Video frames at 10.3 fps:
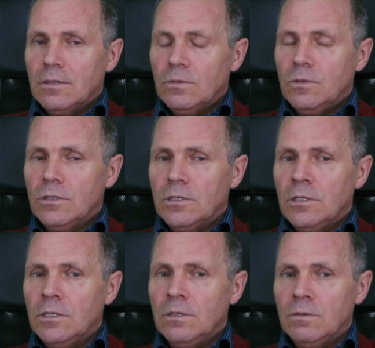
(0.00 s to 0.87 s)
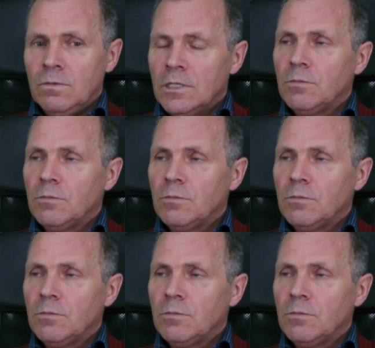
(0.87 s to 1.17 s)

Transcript: And this is the